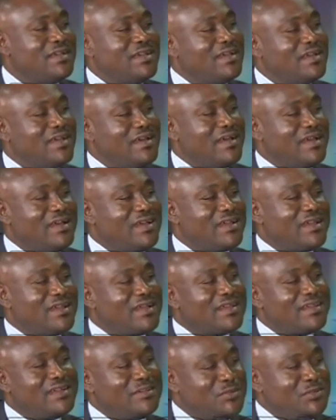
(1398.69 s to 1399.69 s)
uh, uh,
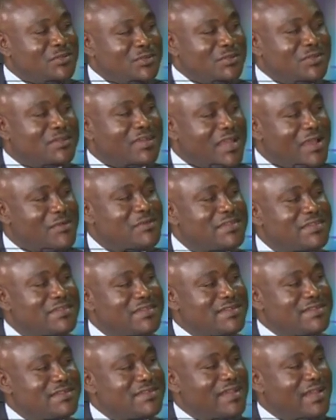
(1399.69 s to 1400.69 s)
uh can we still
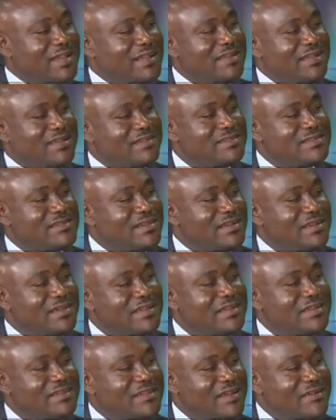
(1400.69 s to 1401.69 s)
say that
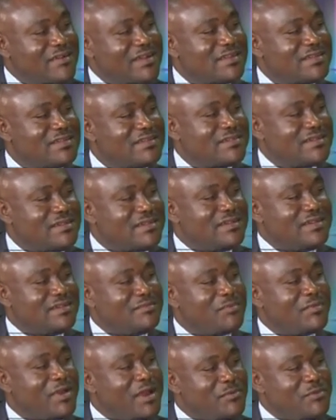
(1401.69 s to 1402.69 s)
indirect
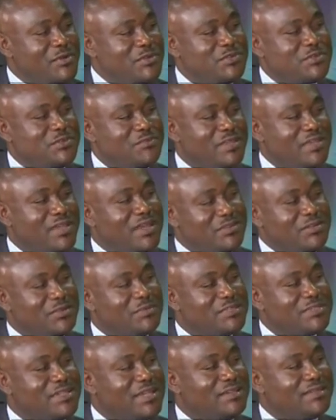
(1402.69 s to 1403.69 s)
primaries should be
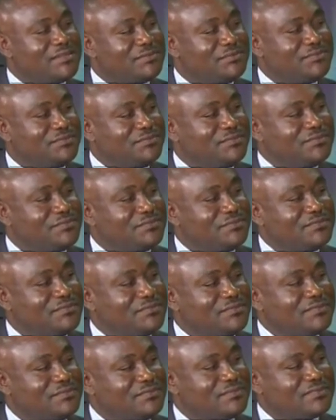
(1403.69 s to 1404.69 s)
adopted?
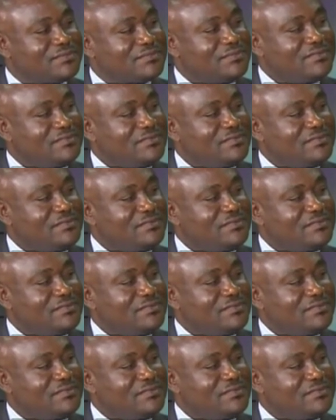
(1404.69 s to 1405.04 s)
Exactly. The